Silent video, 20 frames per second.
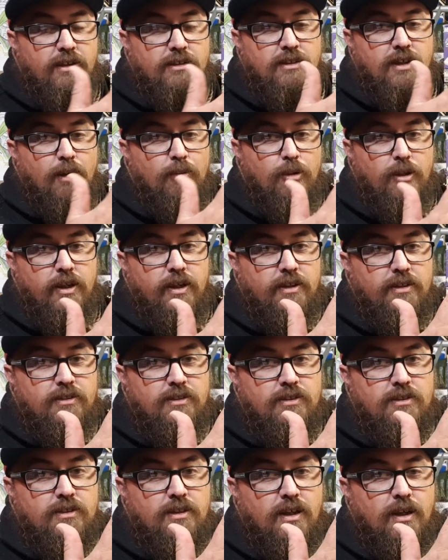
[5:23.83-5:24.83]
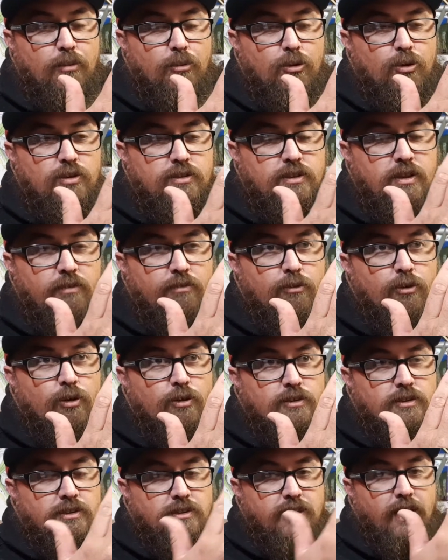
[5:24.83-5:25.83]
a couple of others come across have
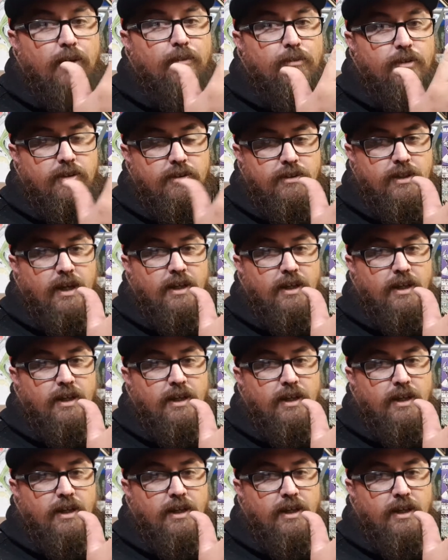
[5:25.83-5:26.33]
got stamped